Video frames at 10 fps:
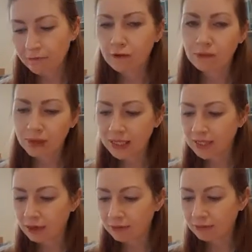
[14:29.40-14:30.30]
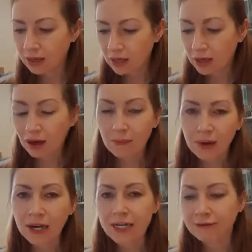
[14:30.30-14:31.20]
From myself, I'm
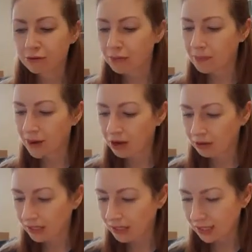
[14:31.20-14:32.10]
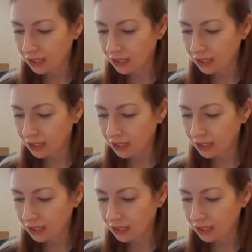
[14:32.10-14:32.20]
hiding from my parents,